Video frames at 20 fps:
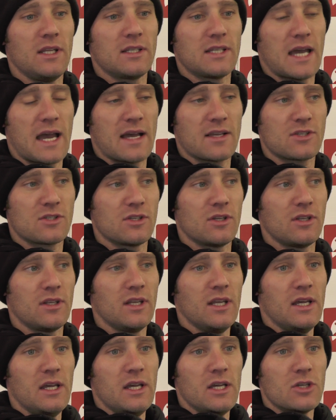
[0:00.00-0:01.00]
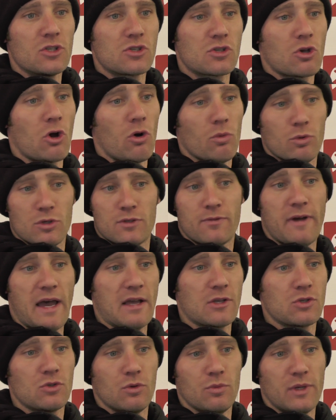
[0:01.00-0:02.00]
into Assen, Scott was
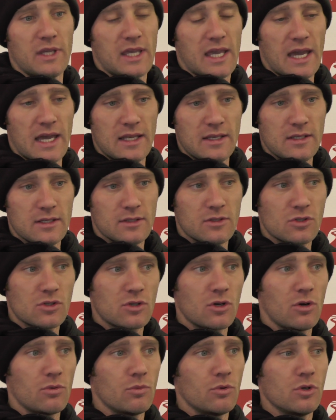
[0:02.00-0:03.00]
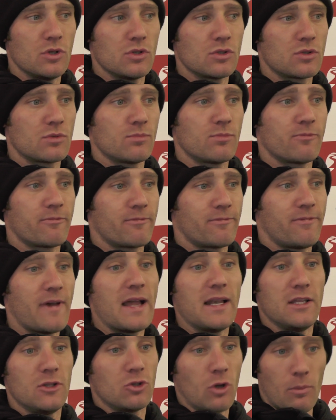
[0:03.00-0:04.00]
fast all weekend. Scott was
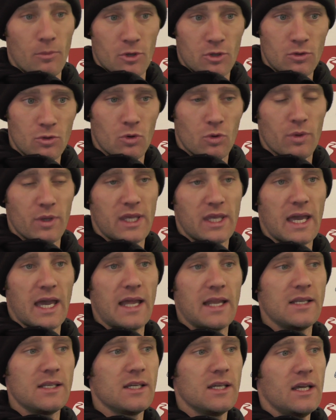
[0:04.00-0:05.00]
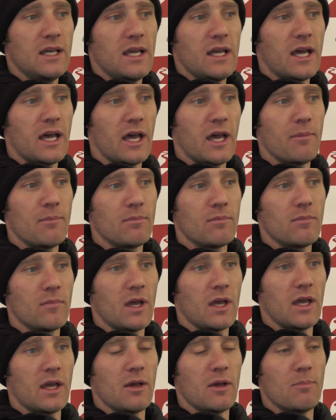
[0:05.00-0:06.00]
fairly dominant all weekend,
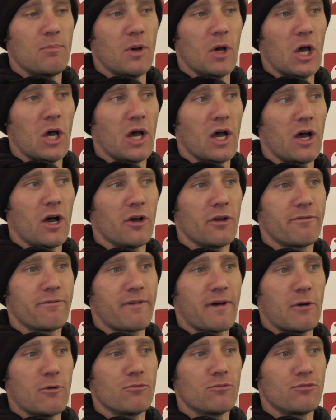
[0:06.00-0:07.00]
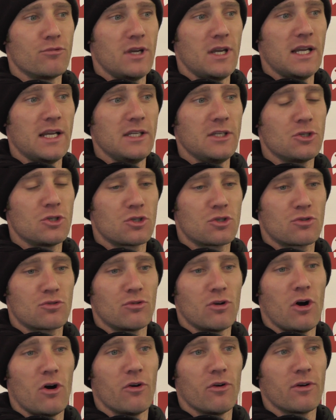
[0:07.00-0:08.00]
but I felt really
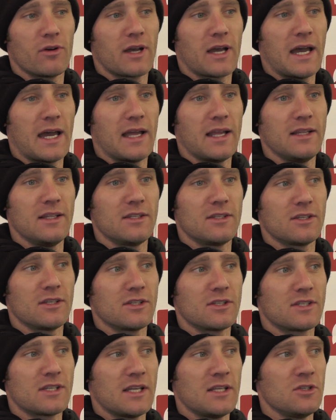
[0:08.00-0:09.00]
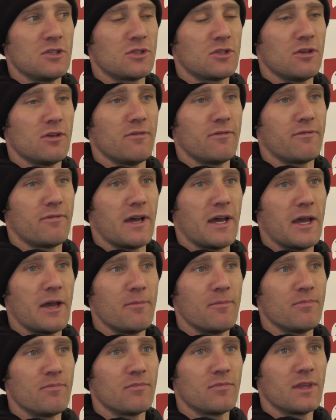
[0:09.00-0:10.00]
strong and a sense of
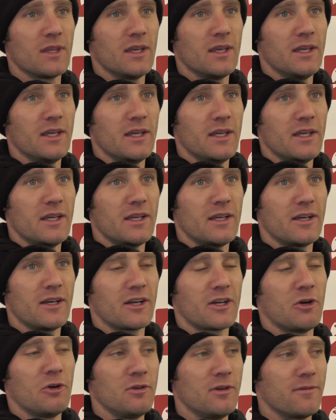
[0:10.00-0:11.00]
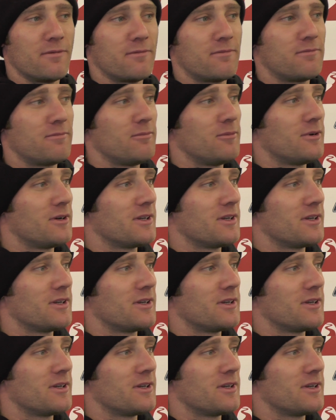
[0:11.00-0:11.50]
kind of